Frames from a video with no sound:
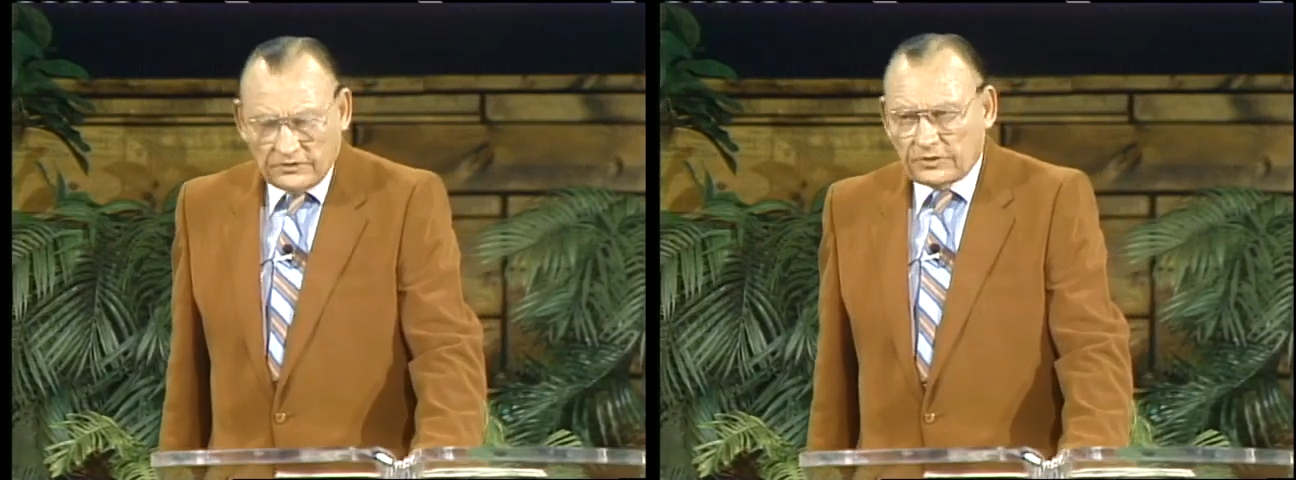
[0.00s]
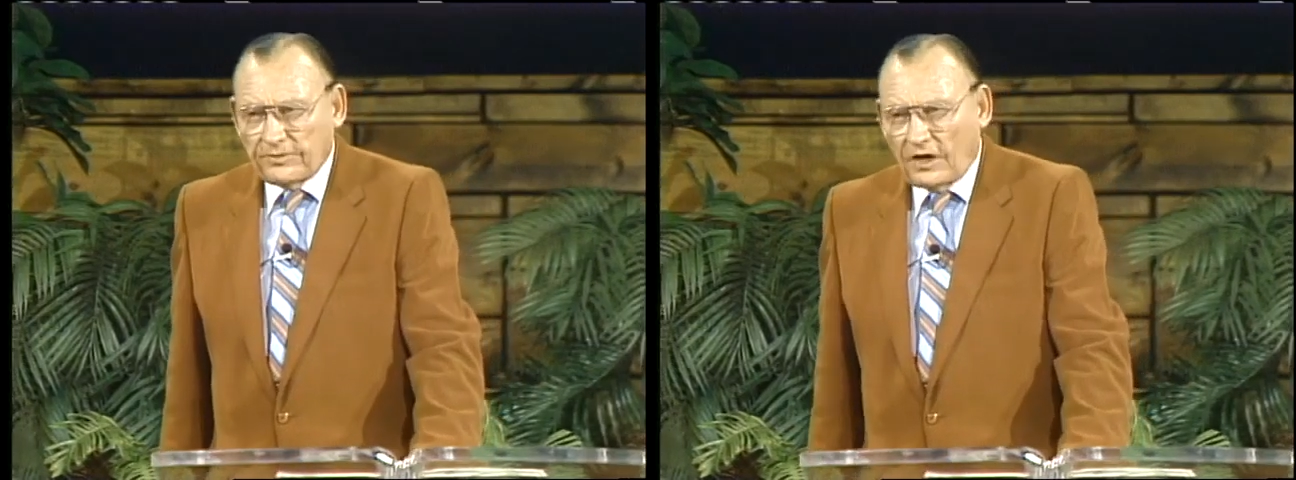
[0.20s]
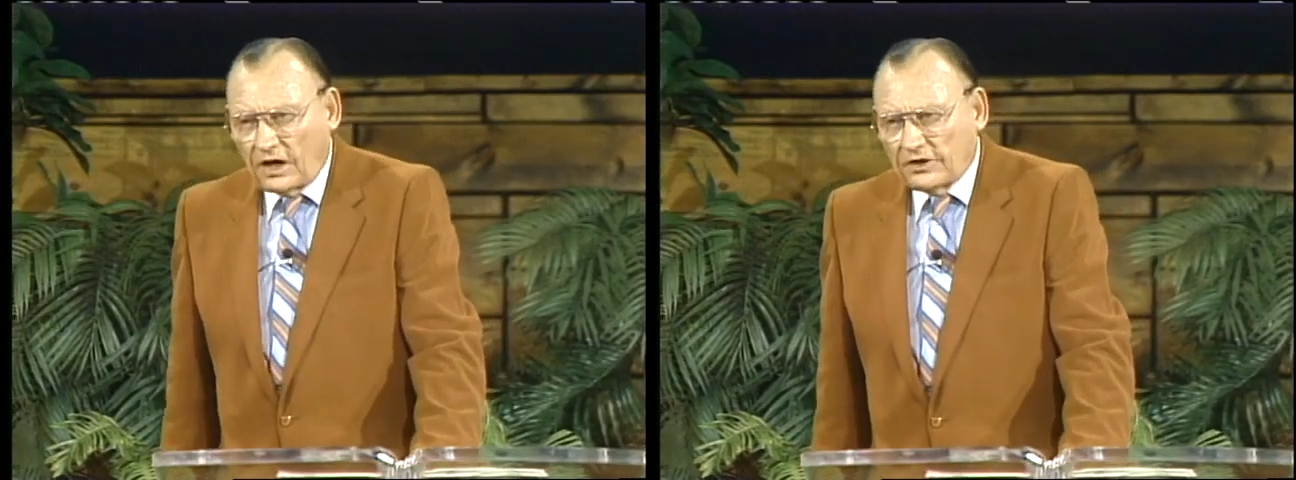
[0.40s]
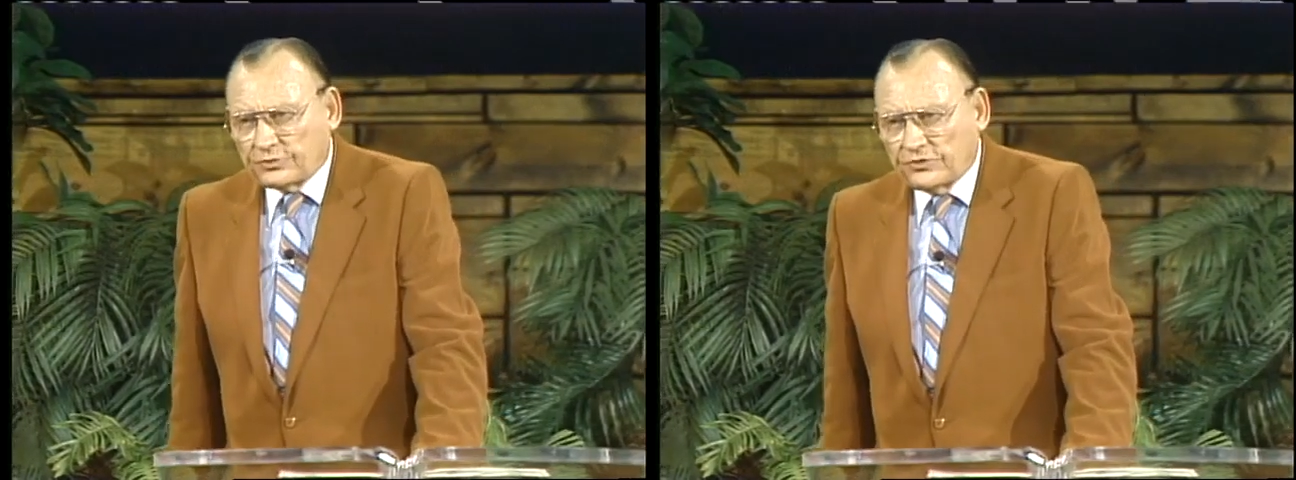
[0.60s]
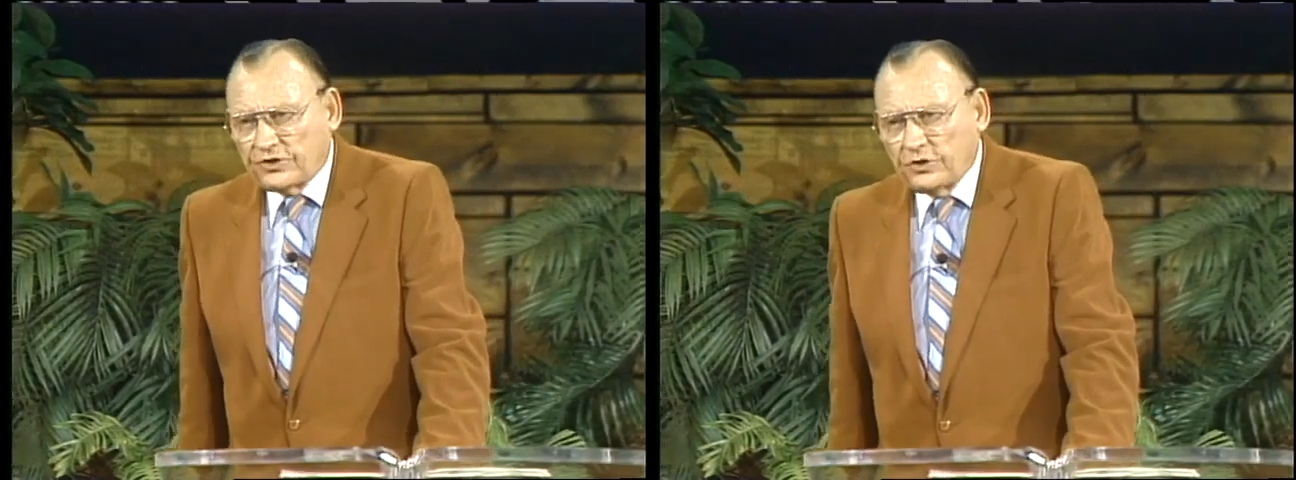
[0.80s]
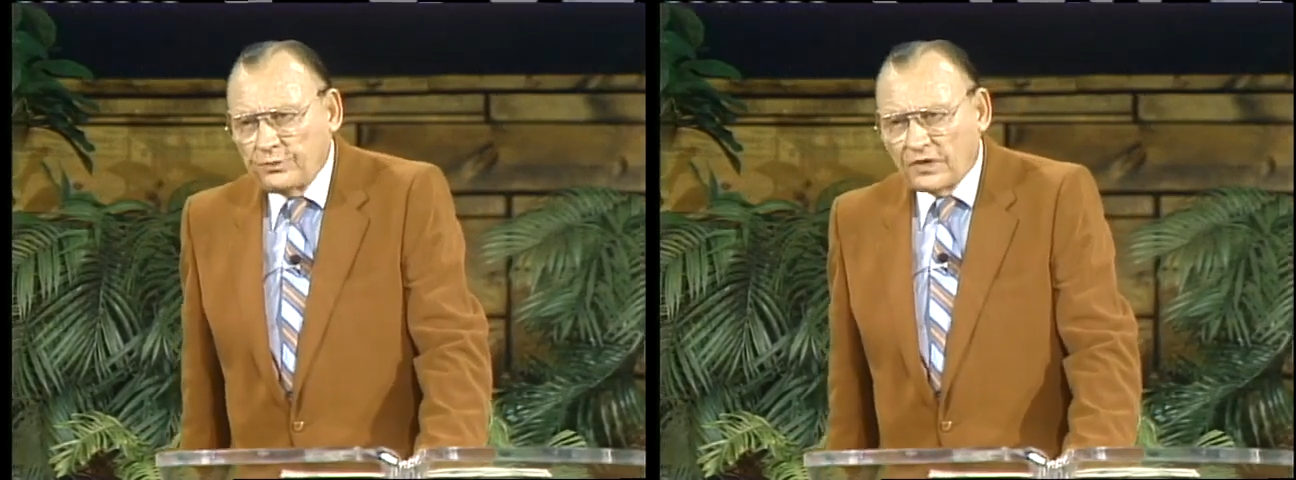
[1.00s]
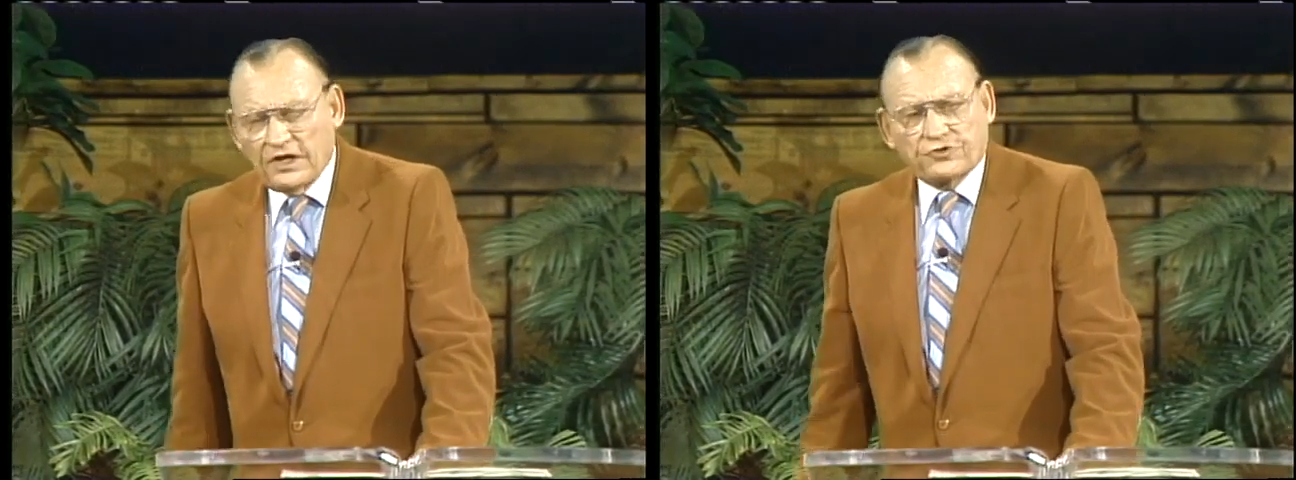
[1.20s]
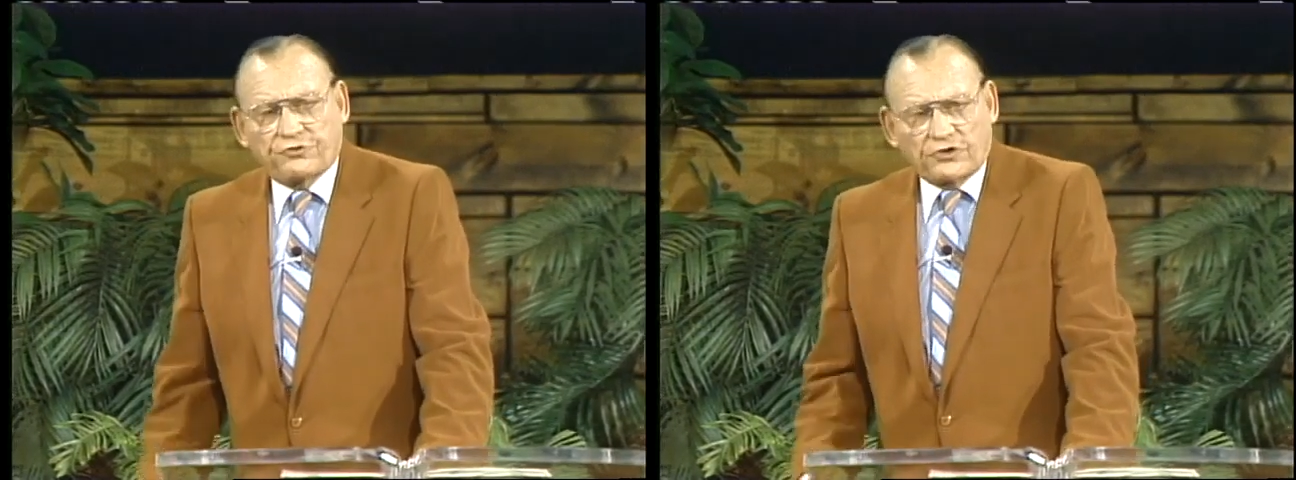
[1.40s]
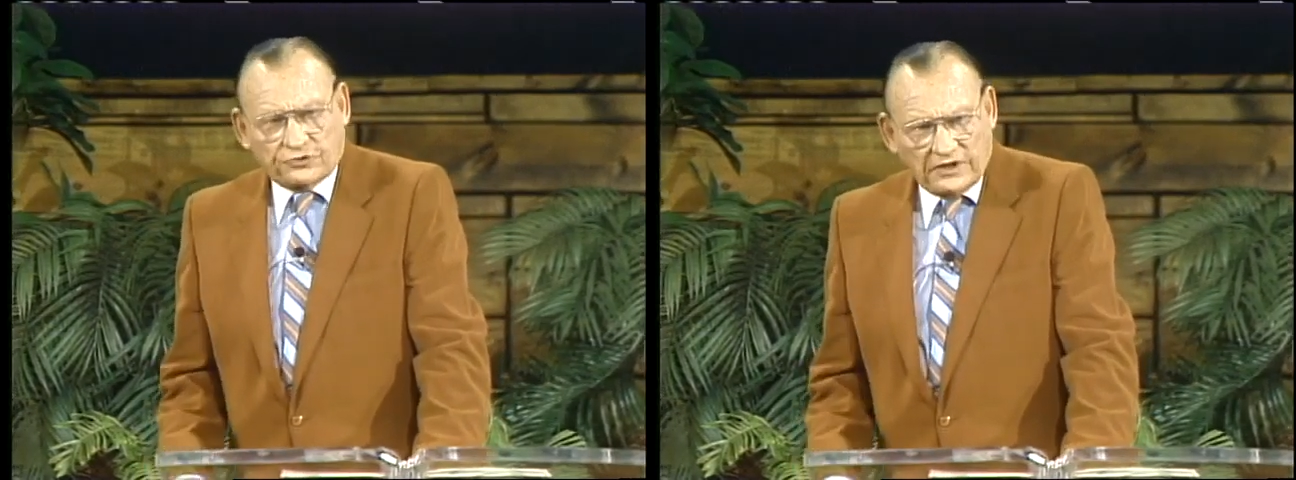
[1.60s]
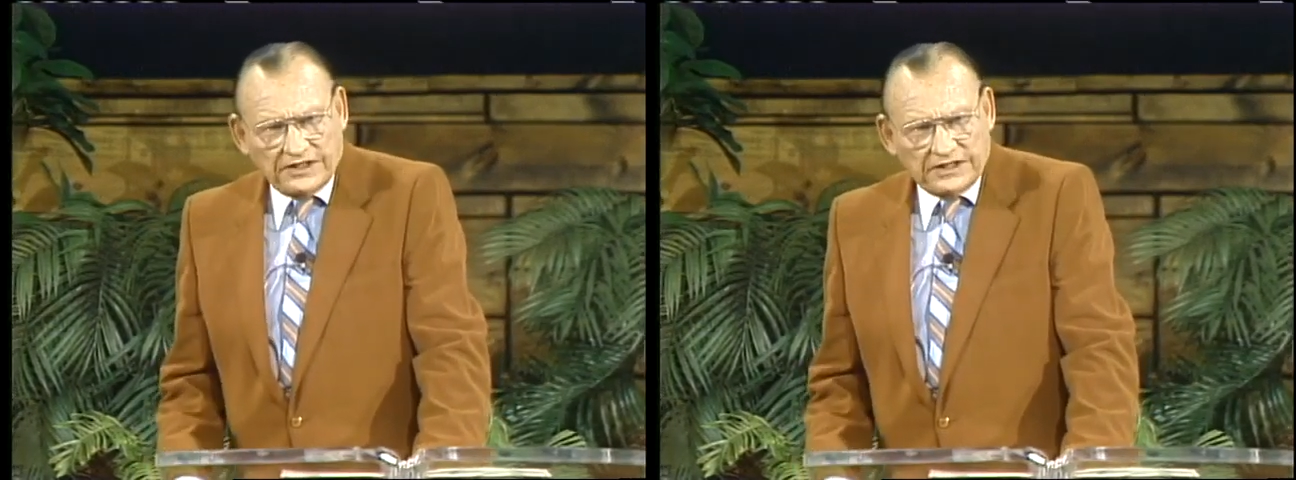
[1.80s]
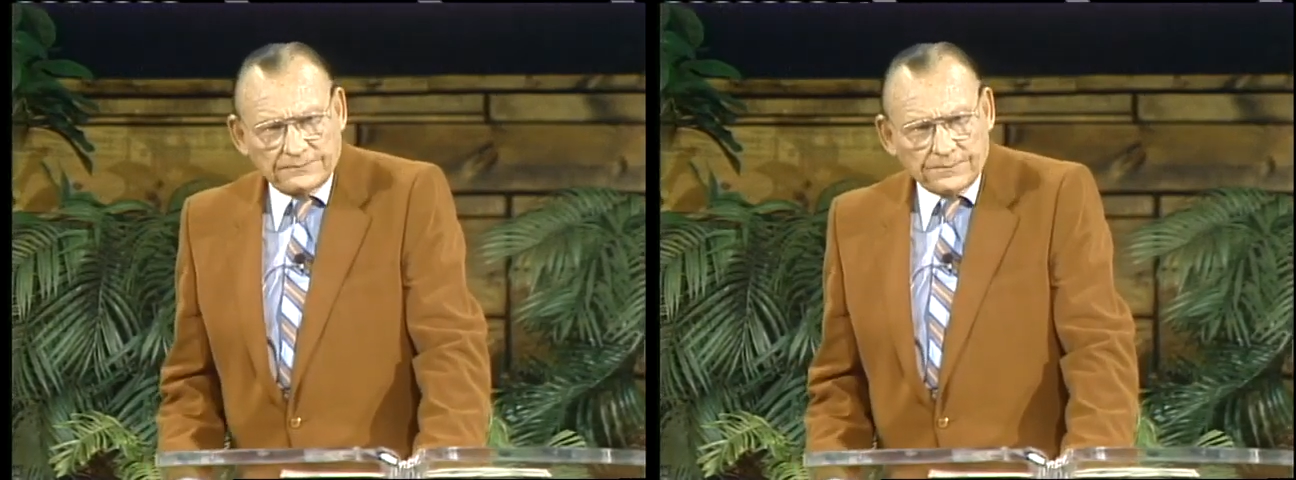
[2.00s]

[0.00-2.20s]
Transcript: to be honest with you, is frustrated,